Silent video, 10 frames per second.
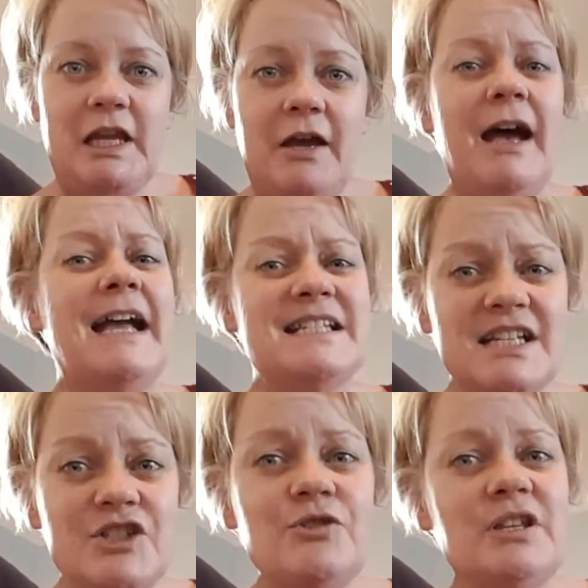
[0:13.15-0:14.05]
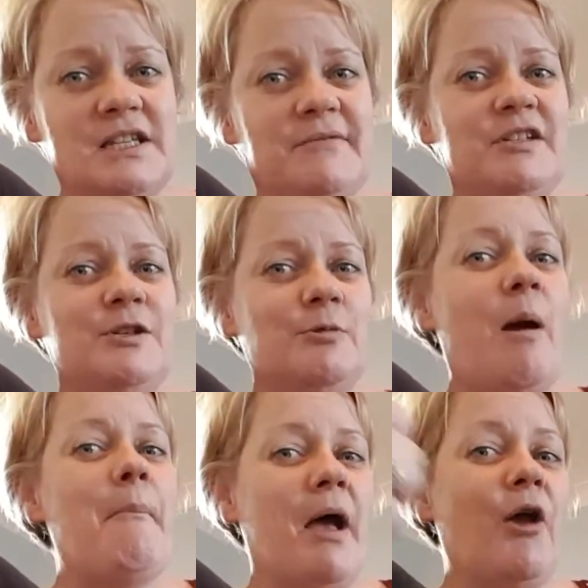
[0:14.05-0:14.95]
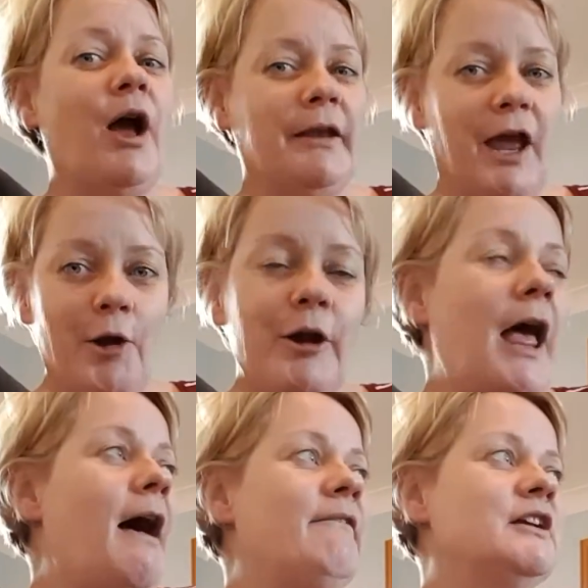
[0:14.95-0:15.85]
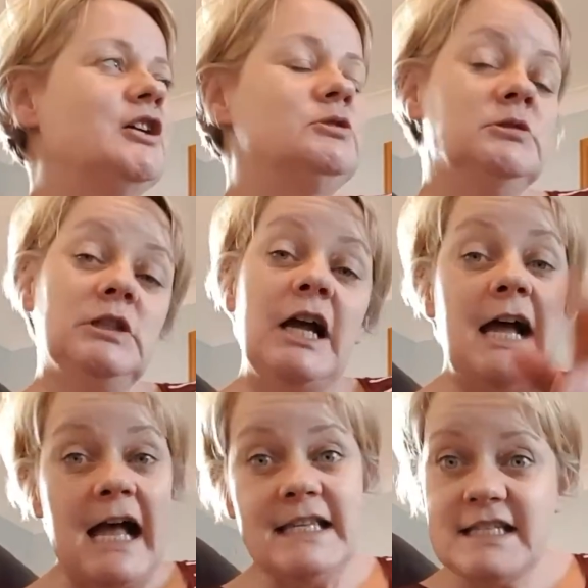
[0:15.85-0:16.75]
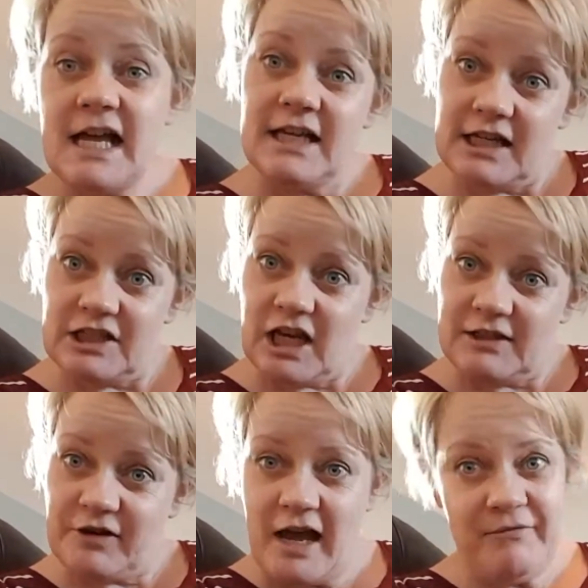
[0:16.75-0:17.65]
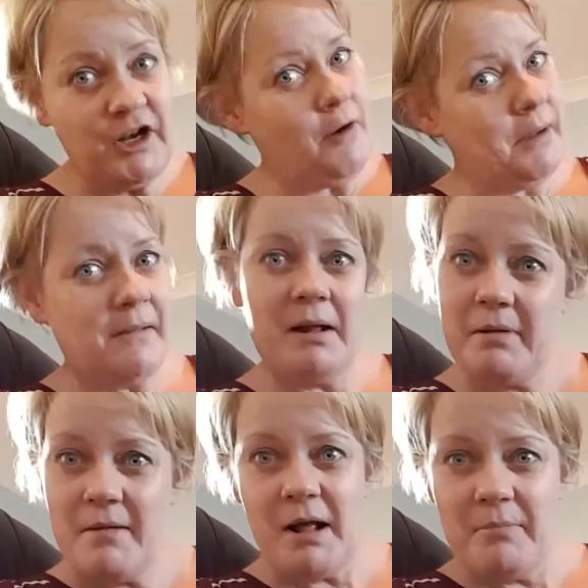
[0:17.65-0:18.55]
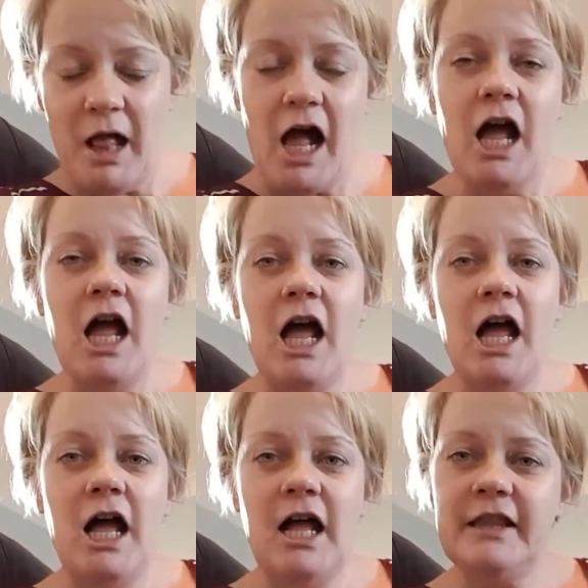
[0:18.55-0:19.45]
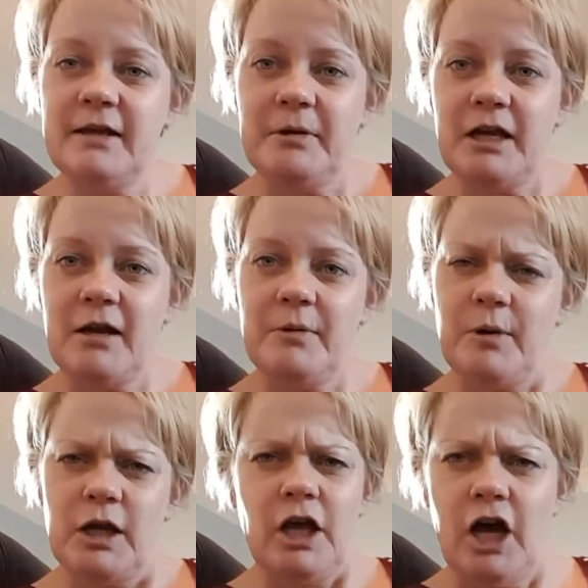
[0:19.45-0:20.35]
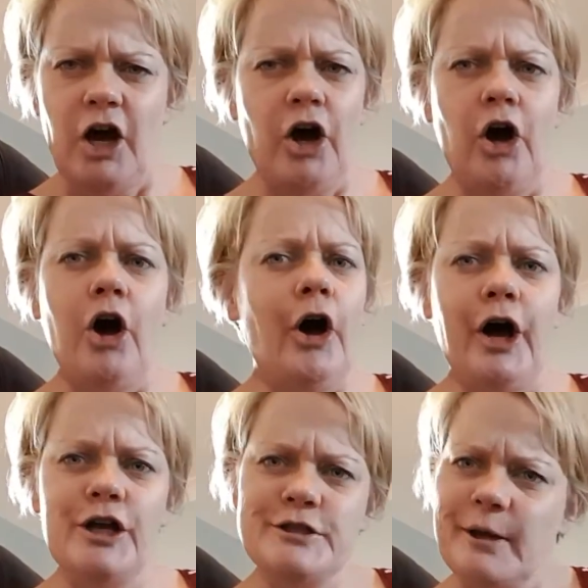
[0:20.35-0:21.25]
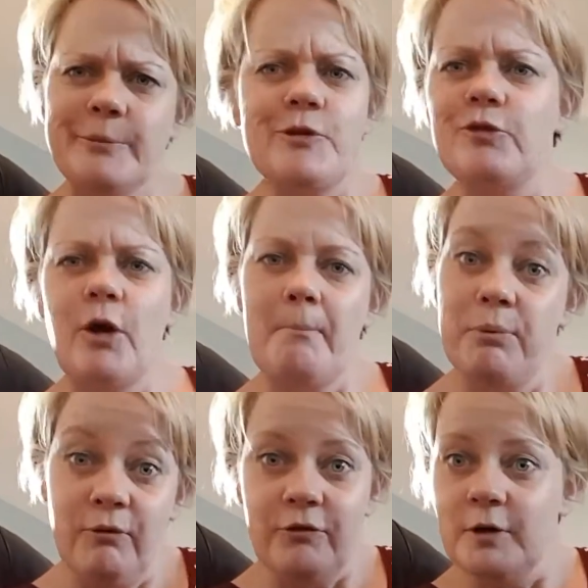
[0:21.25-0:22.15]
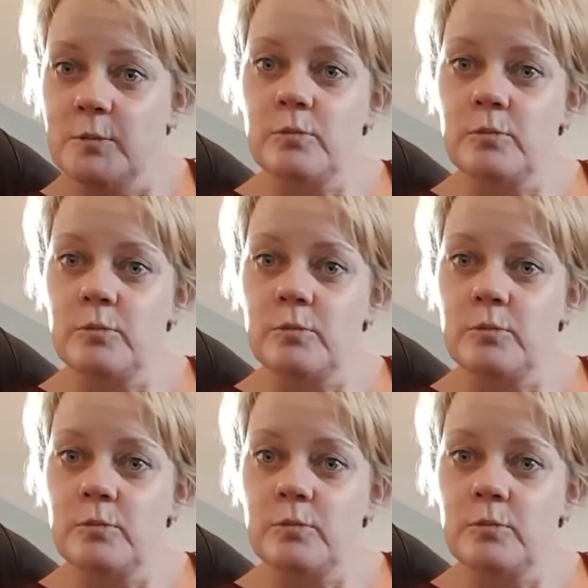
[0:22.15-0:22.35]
Now, I did do this video about an hour and a half ago. I sat and I chatted for half an hour, blah, blah, blah, blah, blah. And then my camera went, oh, something's going on. Poof.